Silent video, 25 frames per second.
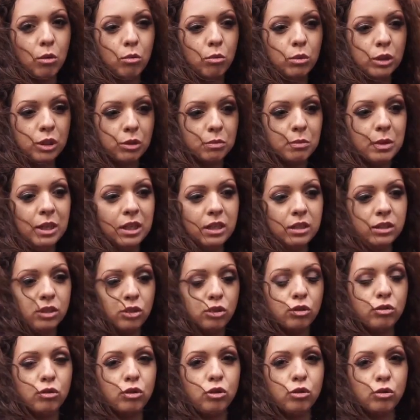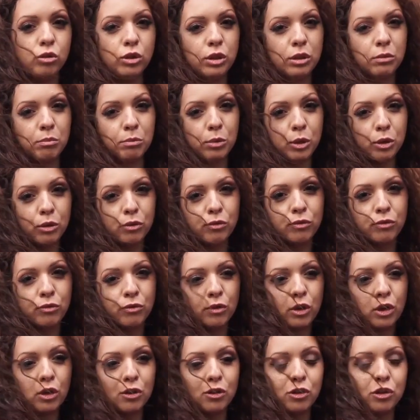which means using
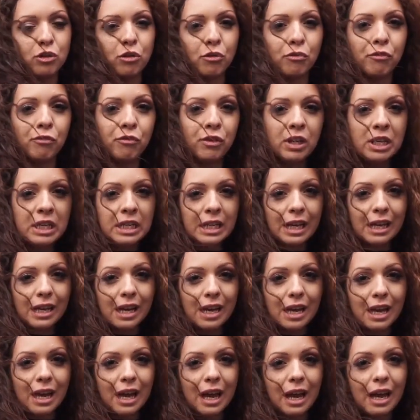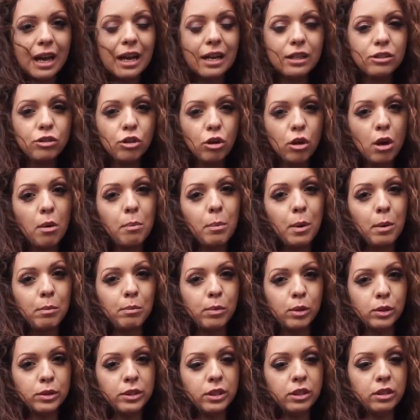both your feet and your upper
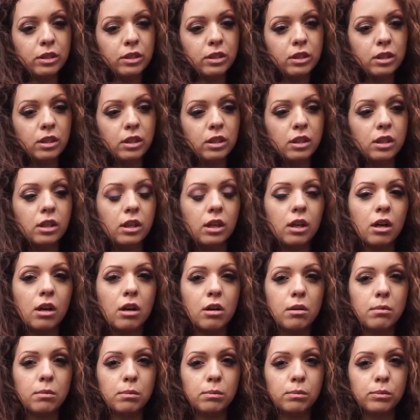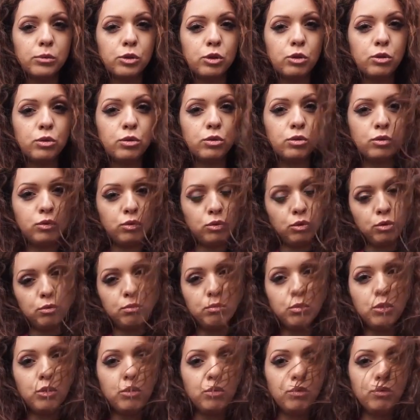body to
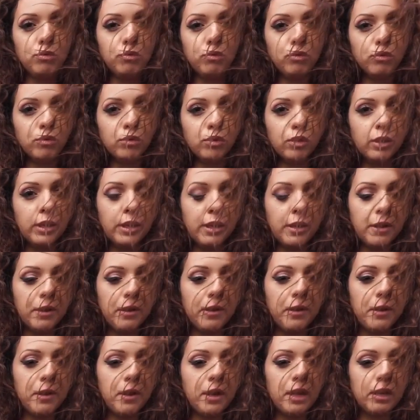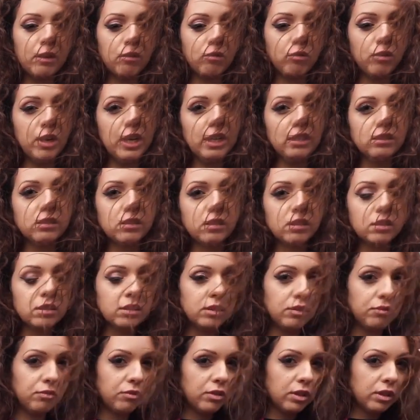move and create
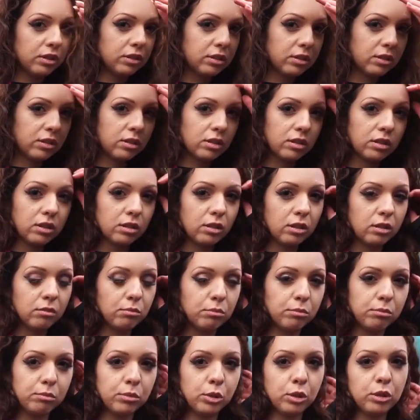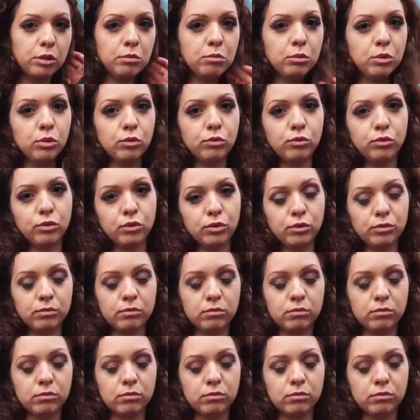different body moves.